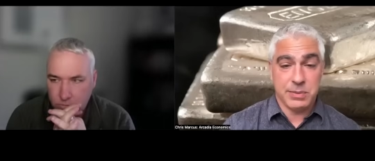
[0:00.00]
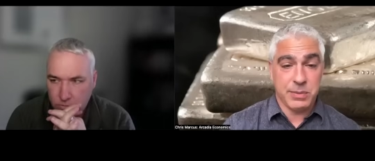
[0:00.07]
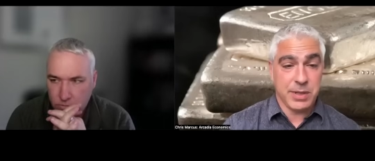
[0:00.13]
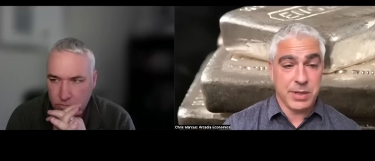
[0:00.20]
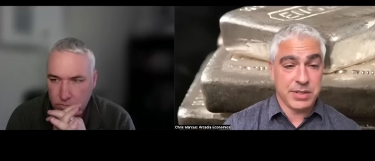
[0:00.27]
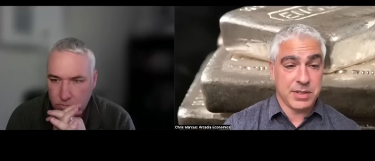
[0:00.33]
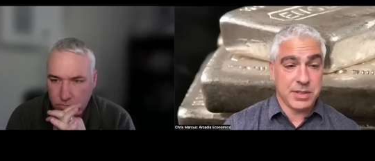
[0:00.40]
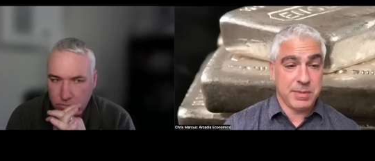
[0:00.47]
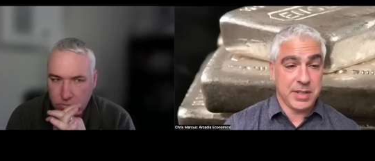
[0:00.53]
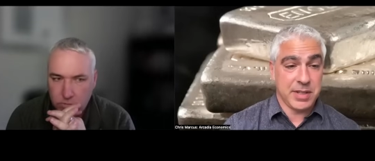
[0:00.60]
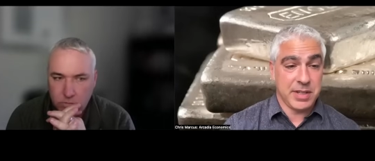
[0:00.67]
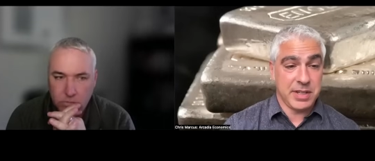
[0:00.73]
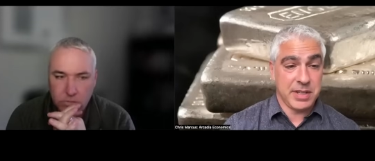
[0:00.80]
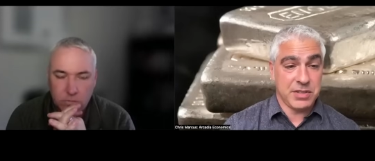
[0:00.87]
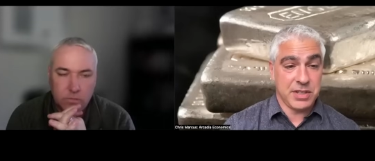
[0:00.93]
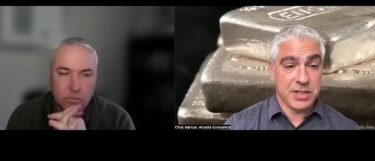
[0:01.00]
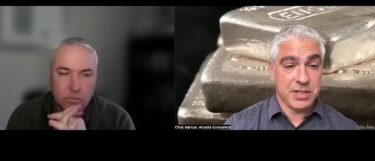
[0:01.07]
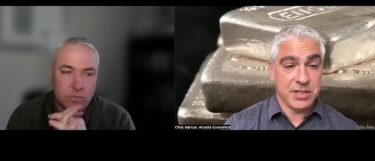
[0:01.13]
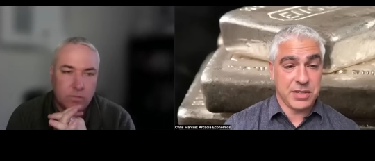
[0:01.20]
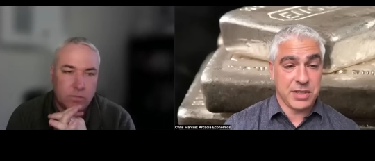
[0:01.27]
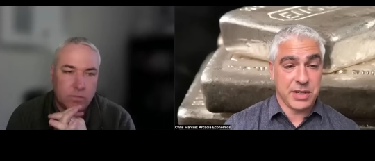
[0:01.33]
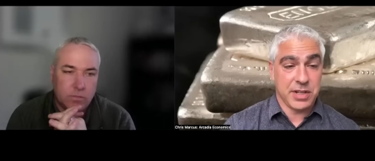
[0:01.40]
Speaker 1: what some of the
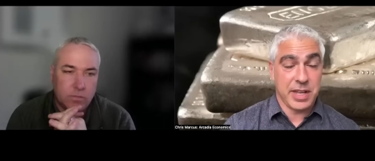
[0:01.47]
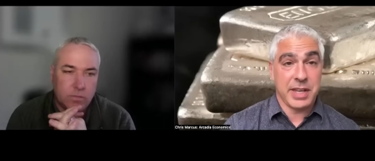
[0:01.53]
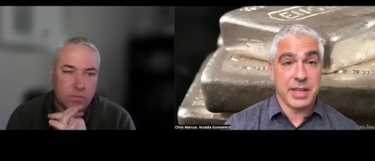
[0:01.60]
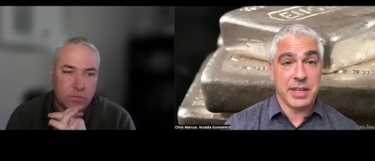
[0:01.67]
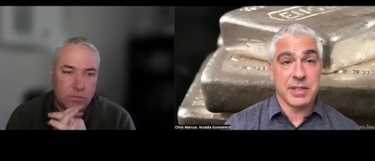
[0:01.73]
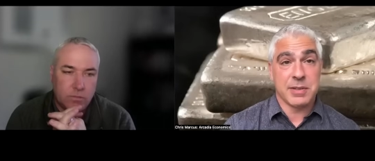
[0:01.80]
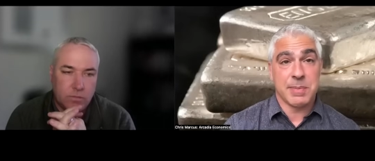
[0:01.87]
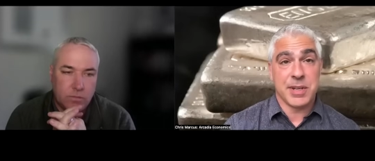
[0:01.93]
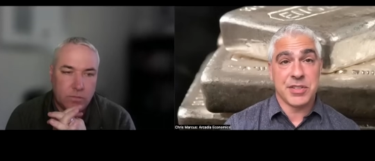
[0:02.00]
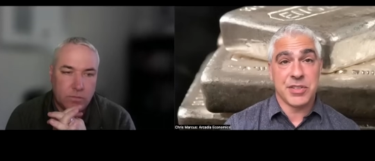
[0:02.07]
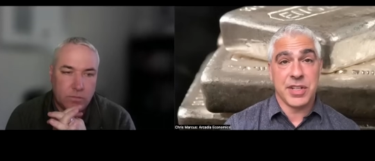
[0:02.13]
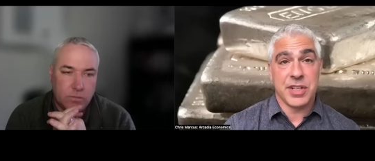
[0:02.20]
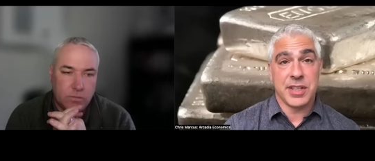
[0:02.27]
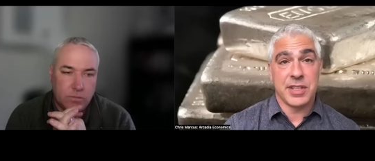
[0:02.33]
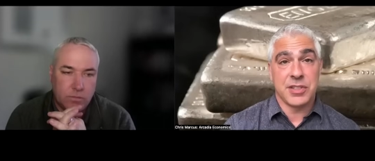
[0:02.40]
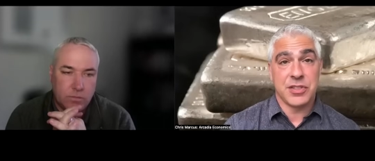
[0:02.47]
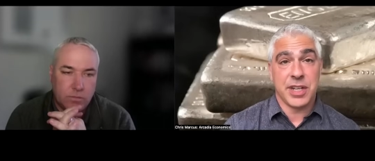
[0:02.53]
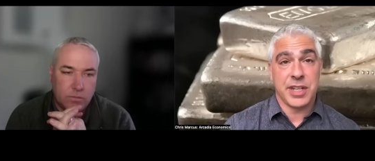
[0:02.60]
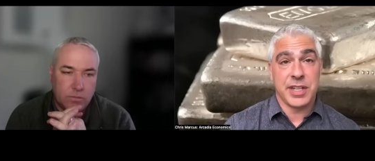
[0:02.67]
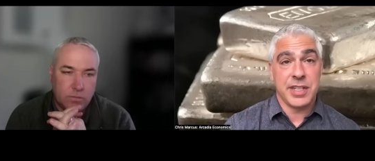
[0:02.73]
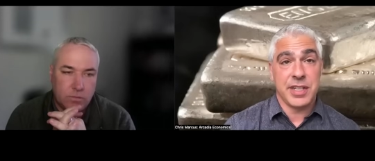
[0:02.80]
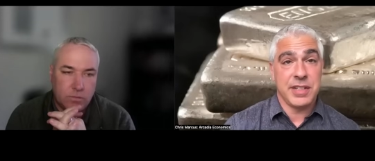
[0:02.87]
conditions are like, especially on the
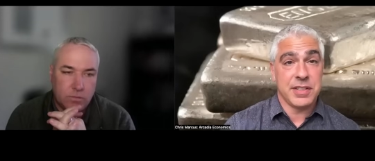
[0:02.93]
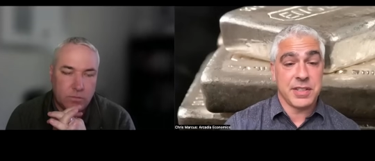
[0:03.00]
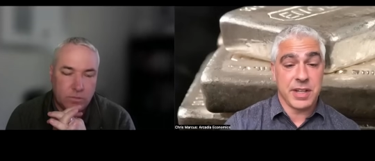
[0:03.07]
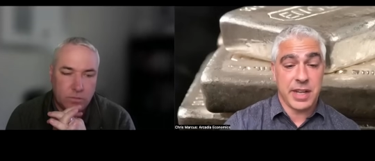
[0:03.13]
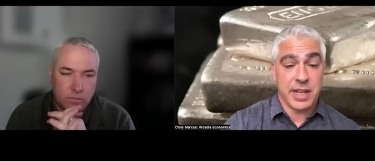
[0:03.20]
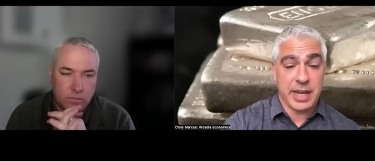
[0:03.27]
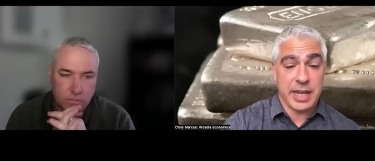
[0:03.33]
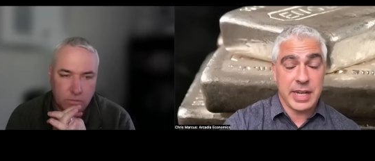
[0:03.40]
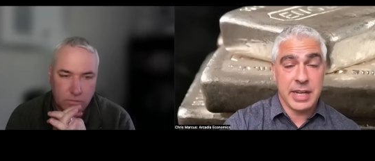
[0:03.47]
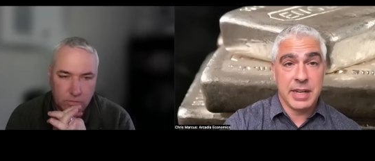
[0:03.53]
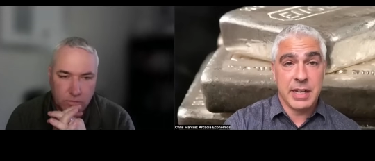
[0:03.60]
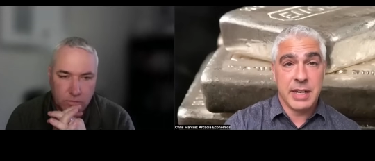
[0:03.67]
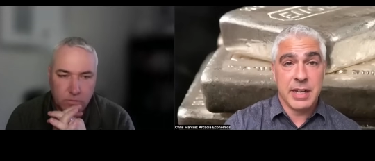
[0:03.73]
Chinese side,